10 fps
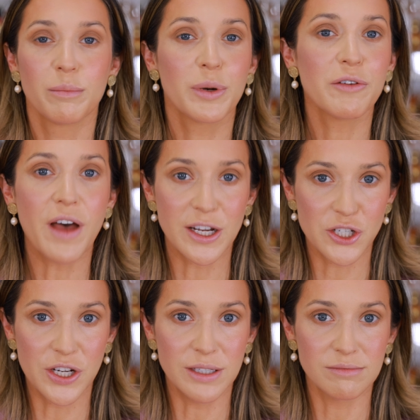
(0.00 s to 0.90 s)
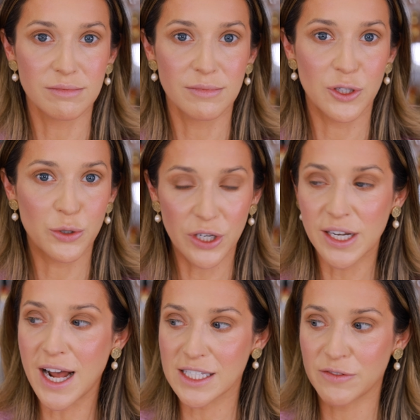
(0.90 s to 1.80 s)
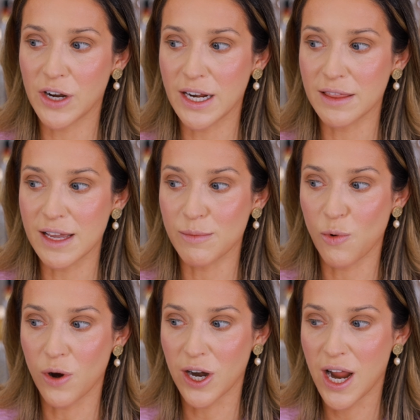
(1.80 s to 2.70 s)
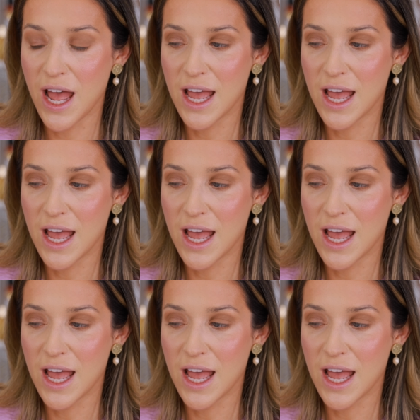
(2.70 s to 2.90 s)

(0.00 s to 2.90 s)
perfection. You couldn't ask for anything more.